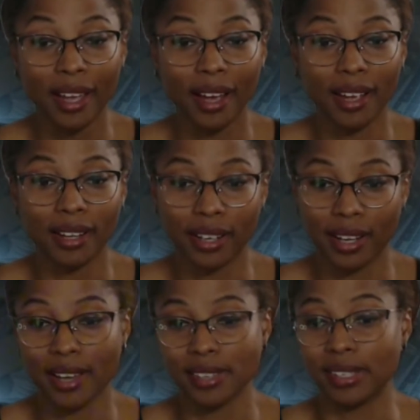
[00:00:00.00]
And
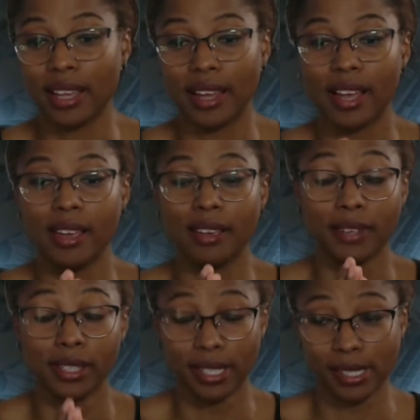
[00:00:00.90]
guys, if
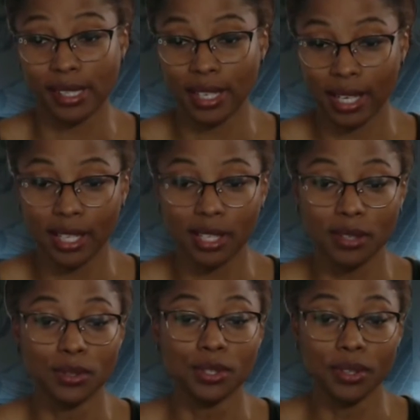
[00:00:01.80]
you're listening and
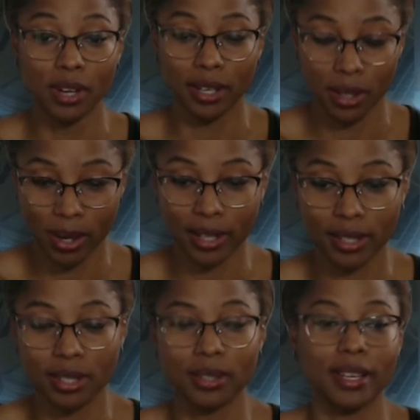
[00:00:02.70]
you do not know how
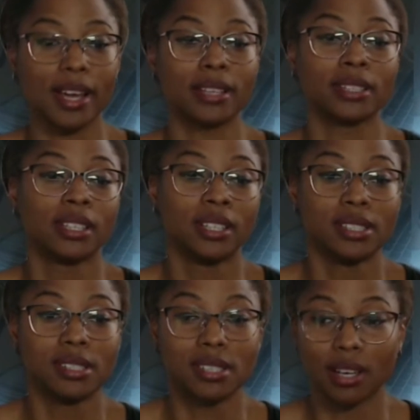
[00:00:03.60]
to do that,
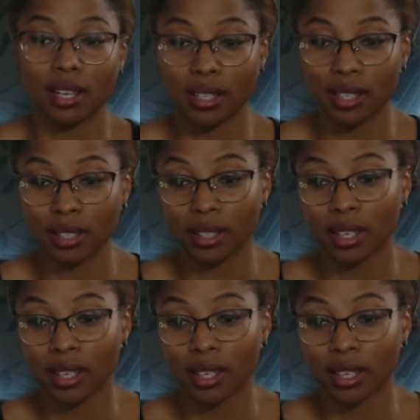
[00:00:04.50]
Tanya